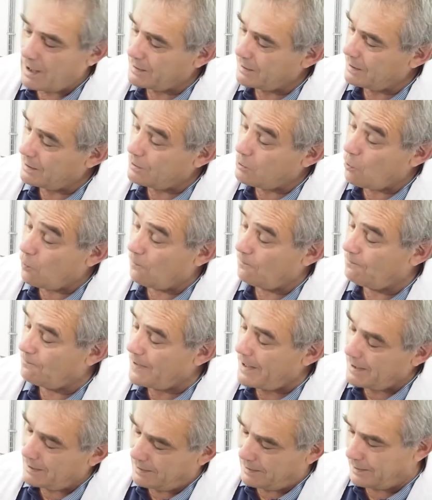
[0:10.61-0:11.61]
I can
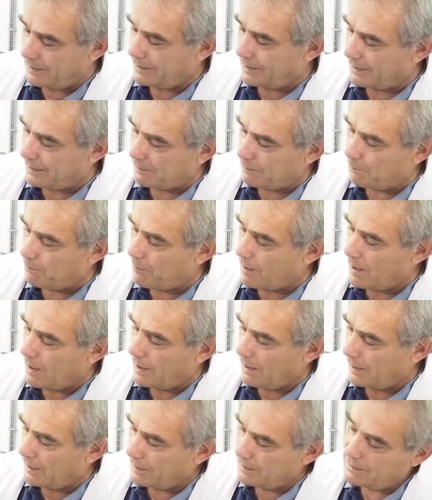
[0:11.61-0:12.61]
covalently
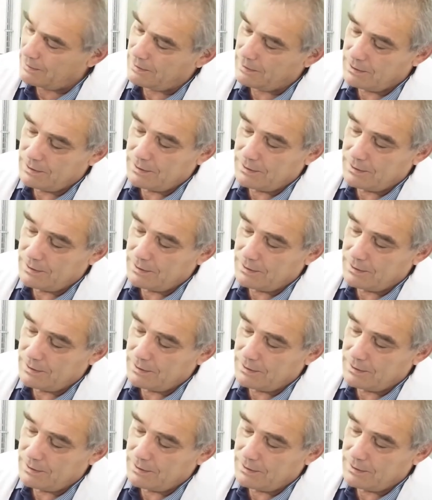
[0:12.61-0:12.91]
bind